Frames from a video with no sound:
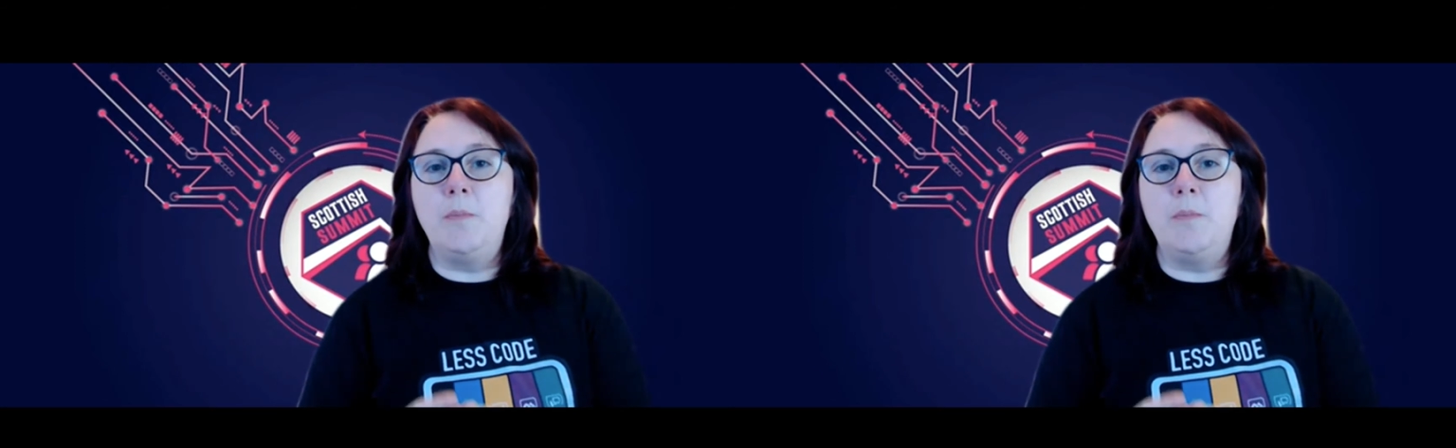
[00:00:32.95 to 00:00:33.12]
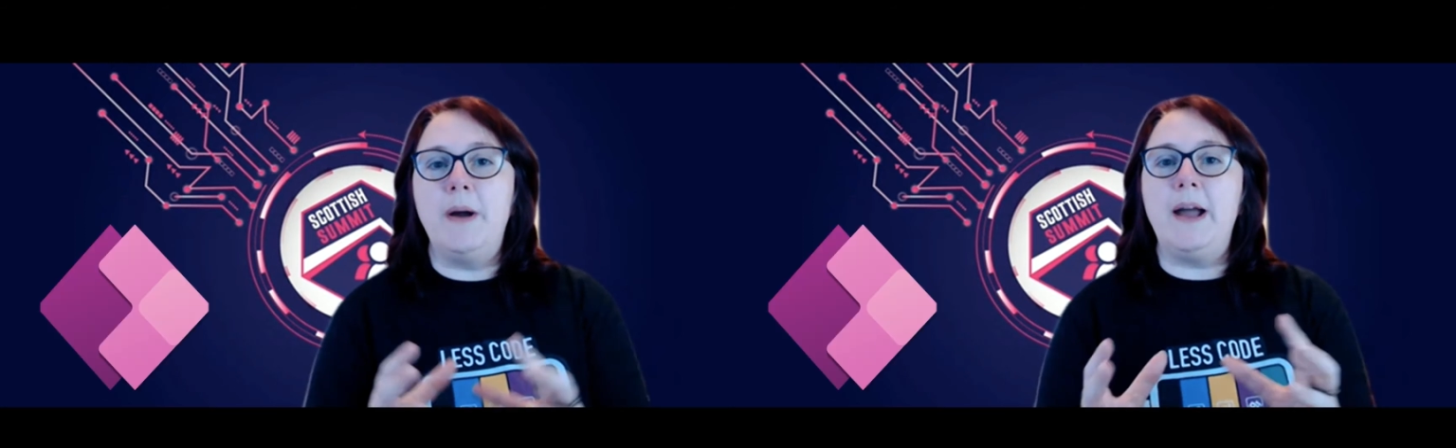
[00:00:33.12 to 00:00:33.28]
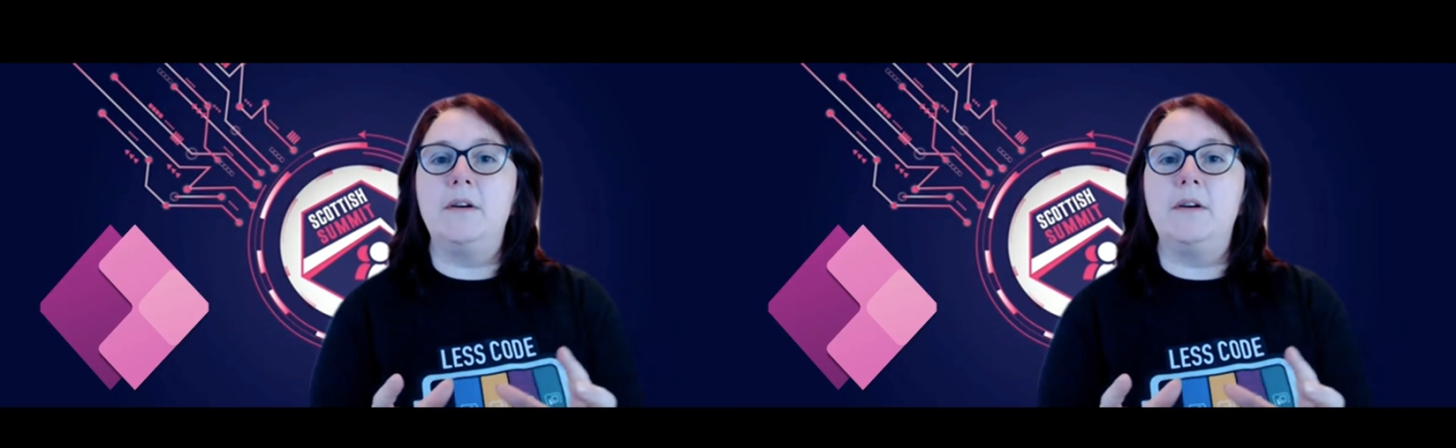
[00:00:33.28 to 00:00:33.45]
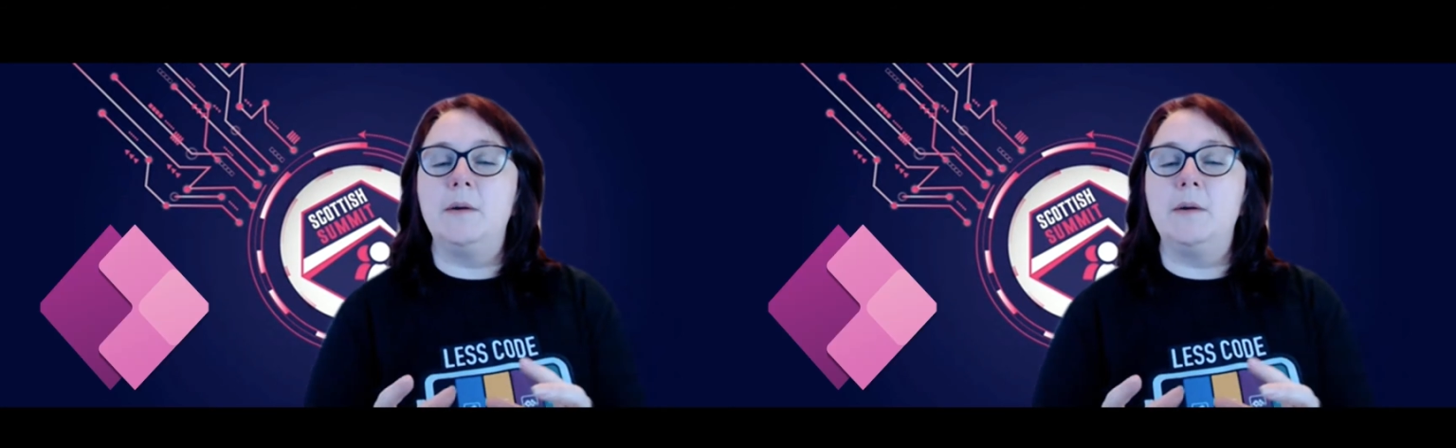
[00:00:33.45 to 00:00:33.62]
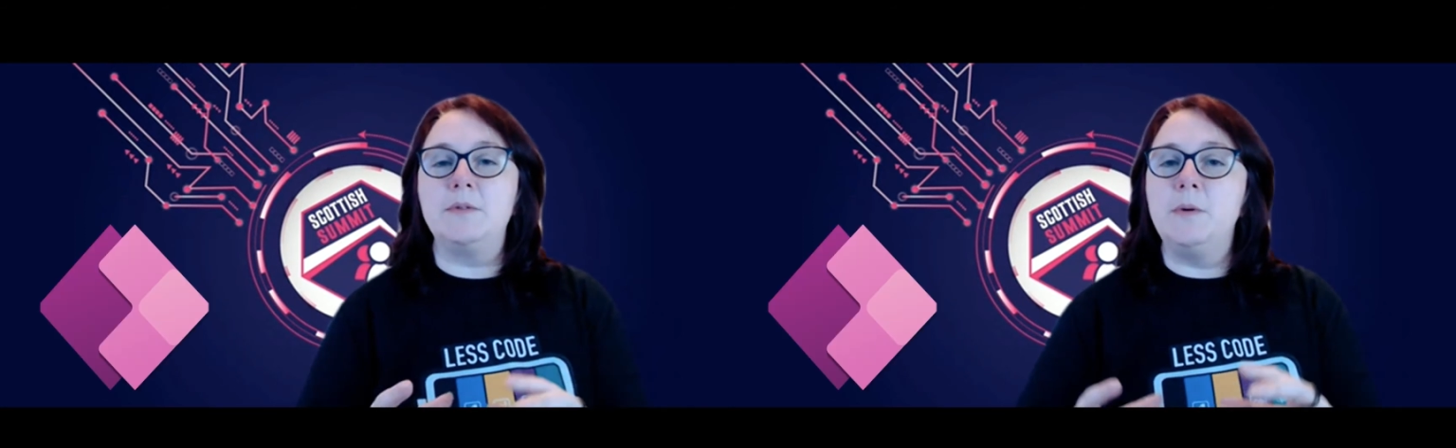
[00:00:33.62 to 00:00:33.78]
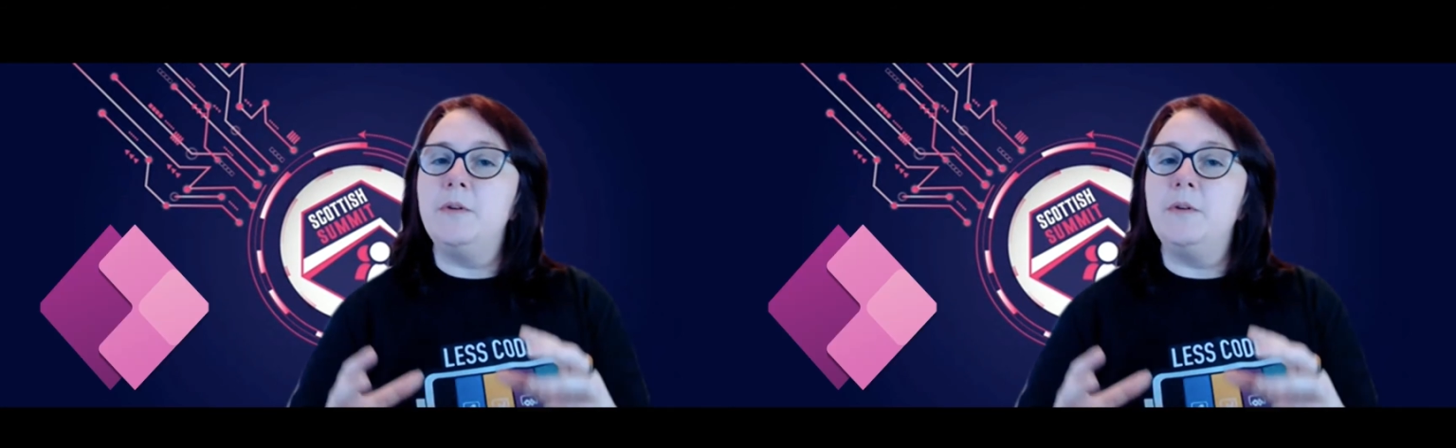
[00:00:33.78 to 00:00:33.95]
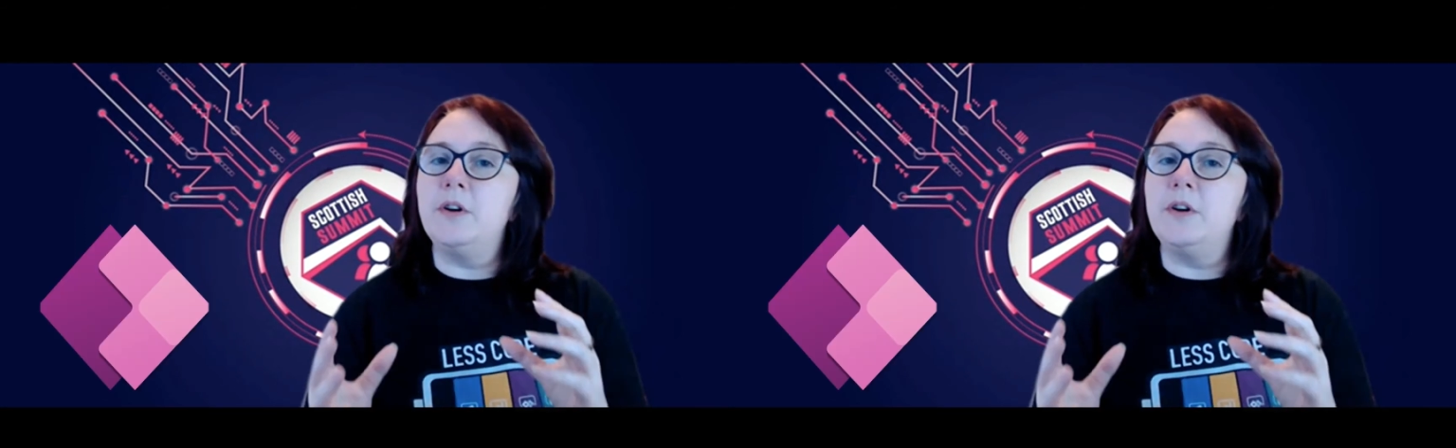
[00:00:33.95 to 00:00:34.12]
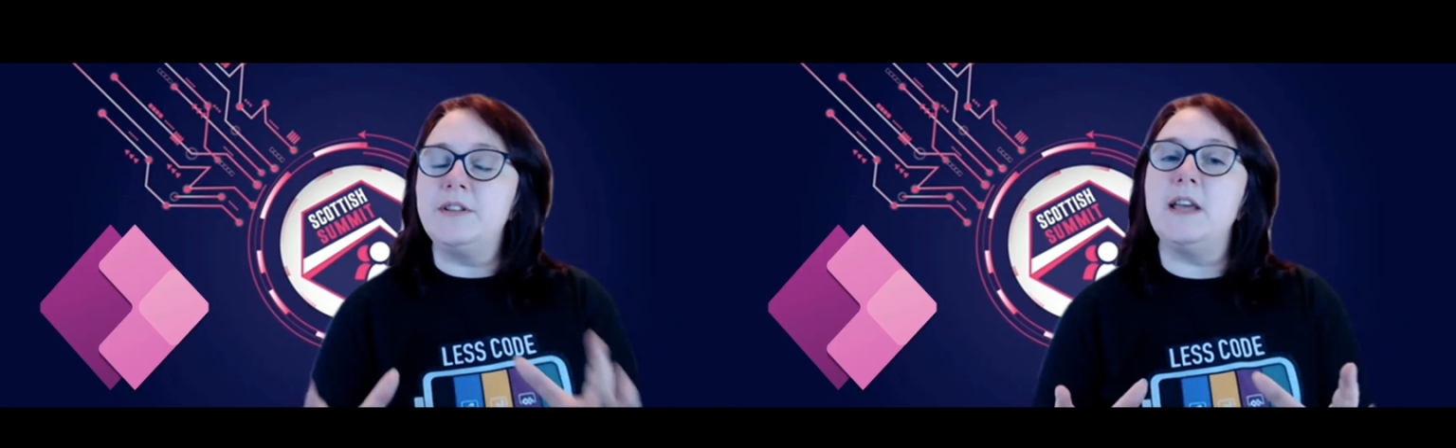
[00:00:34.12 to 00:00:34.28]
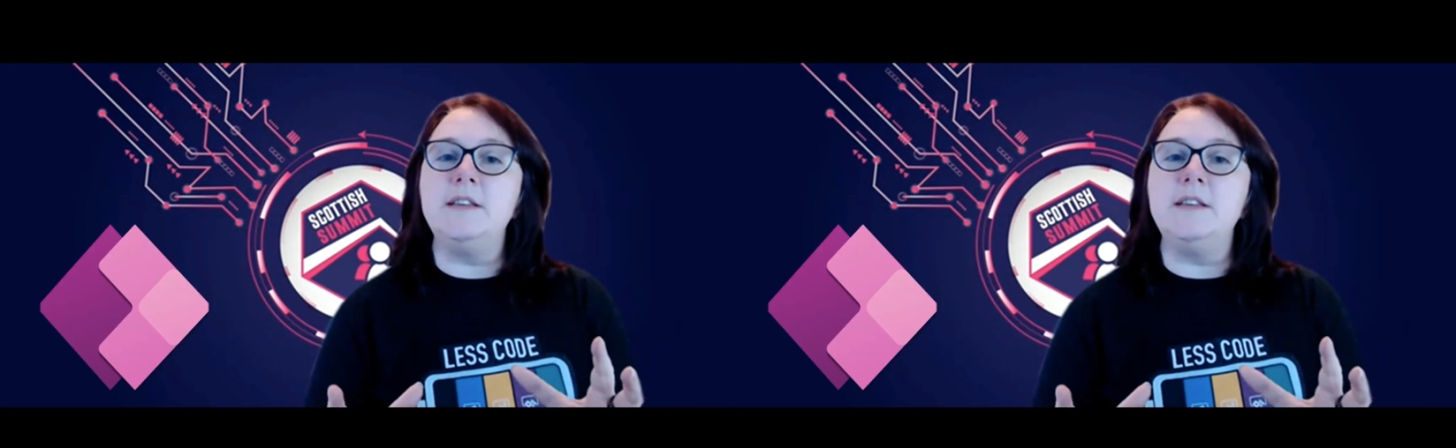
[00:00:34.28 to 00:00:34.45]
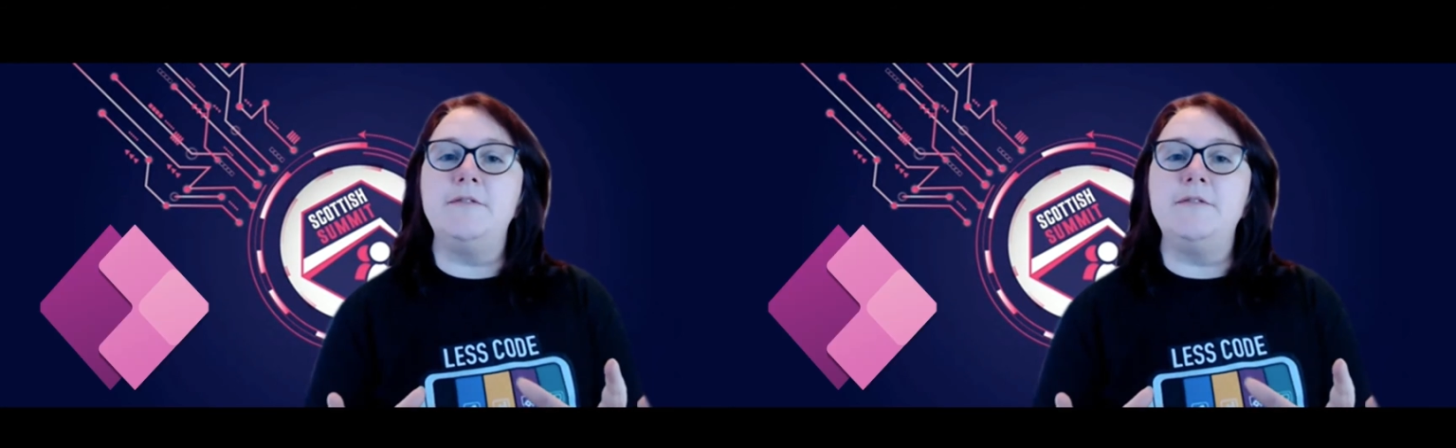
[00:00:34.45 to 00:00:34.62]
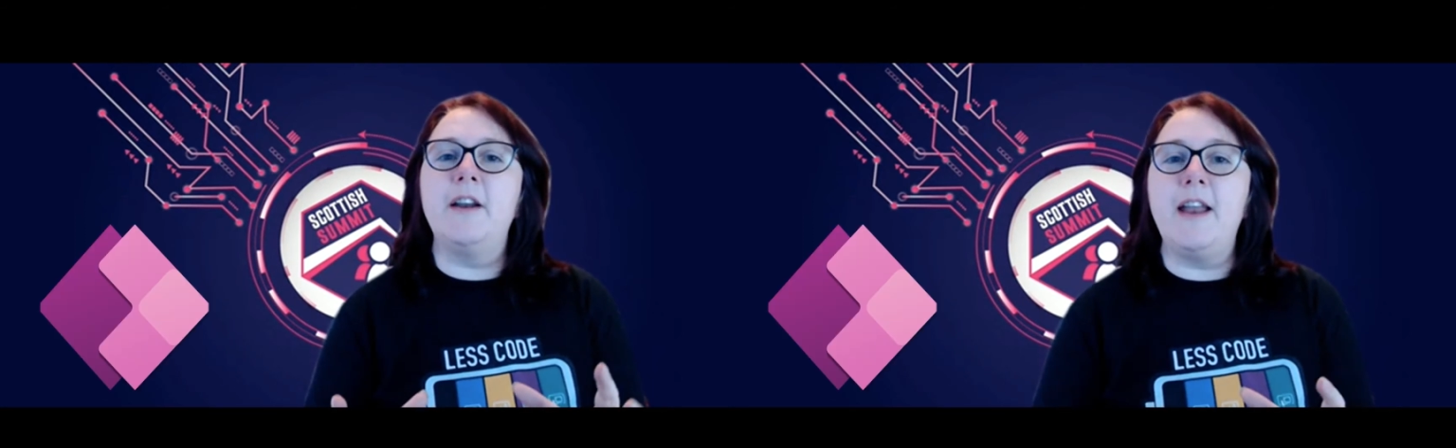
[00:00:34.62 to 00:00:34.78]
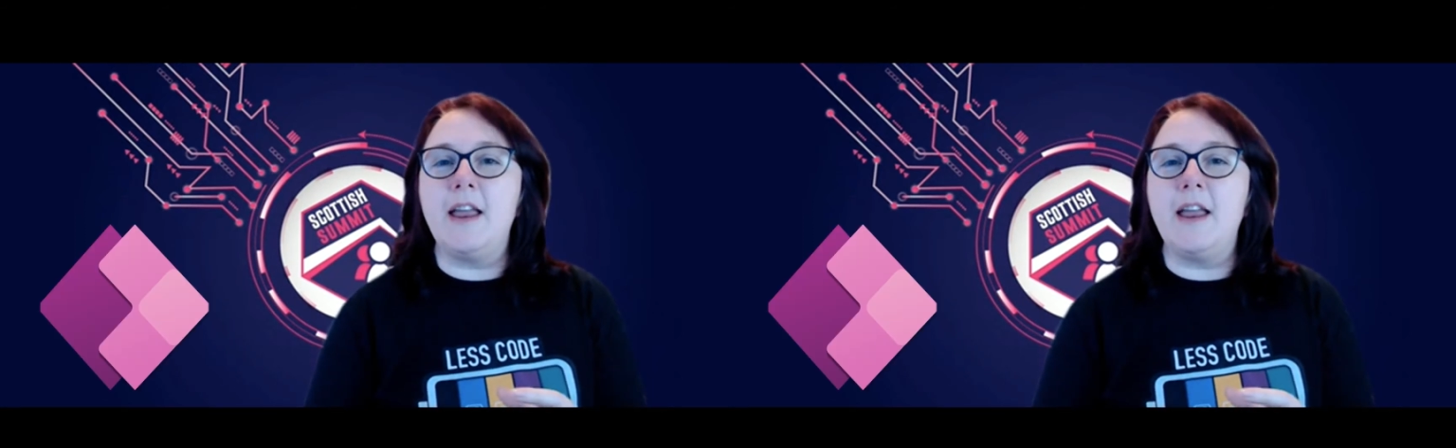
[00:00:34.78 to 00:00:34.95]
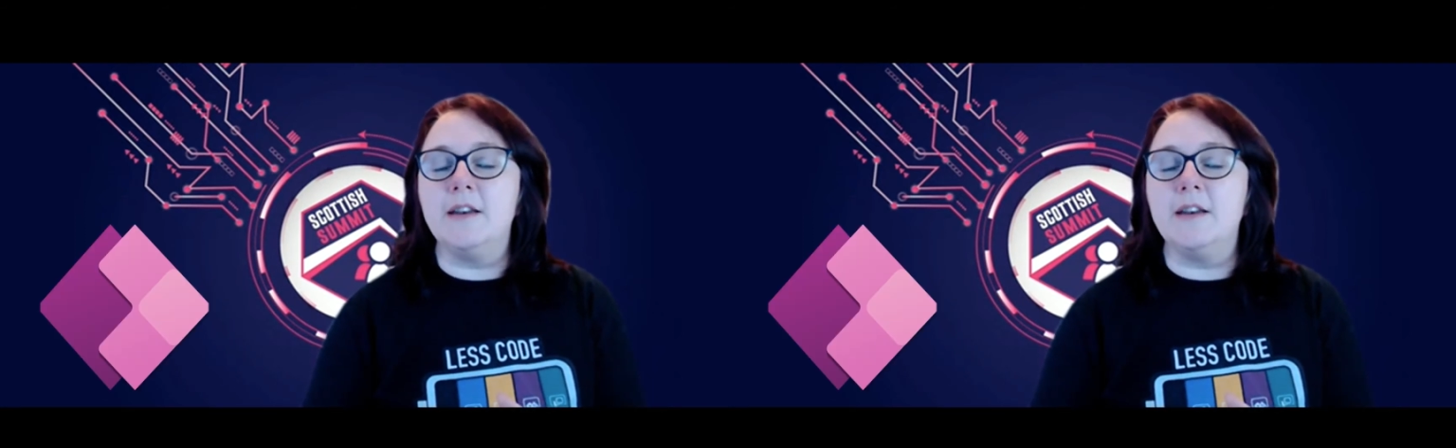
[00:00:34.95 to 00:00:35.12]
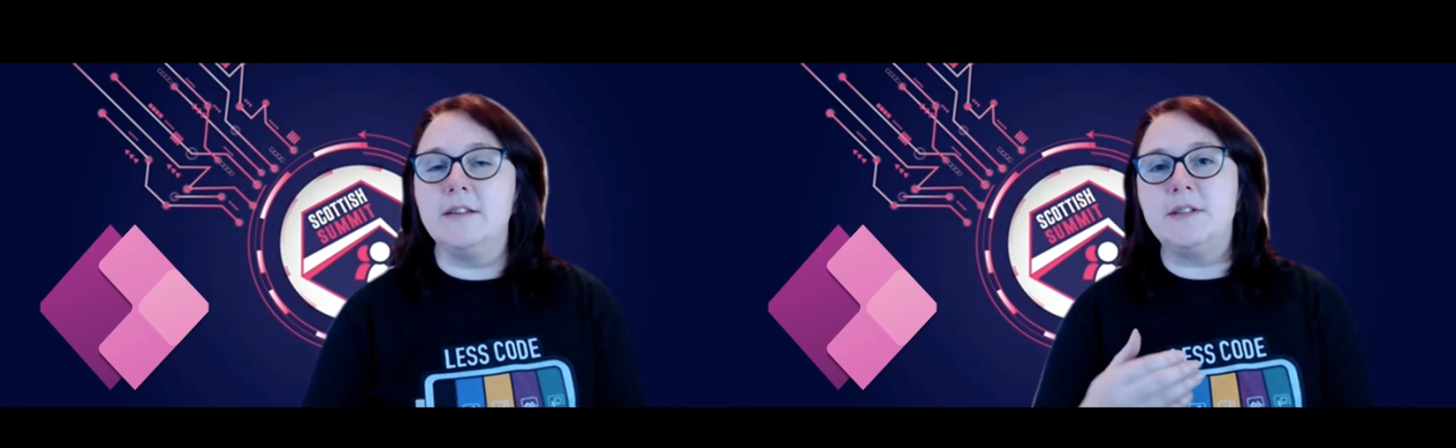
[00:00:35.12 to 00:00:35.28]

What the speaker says: or PowerApps, where we've got a sexy front end